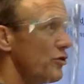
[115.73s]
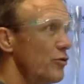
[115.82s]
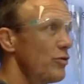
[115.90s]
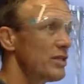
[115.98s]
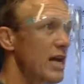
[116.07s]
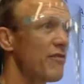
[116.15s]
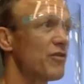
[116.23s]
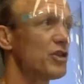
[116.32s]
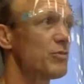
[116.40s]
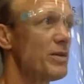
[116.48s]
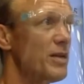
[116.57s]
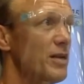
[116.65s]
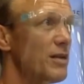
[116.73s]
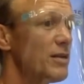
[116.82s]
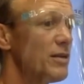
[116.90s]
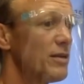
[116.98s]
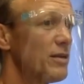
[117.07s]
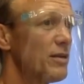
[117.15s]
U is average speed.
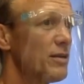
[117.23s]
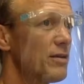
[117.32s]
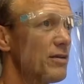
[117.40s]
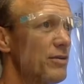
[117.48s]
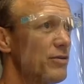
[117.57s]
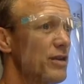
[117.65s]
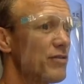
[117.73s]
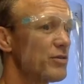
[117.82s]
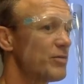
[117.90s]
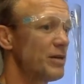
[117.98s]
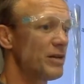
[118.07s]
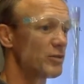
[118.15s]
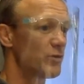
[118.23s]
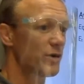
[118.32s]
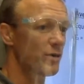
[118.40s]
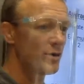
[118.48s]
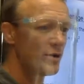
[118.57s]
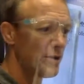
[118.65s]
U is average speed. That's
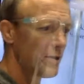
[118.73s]
weird.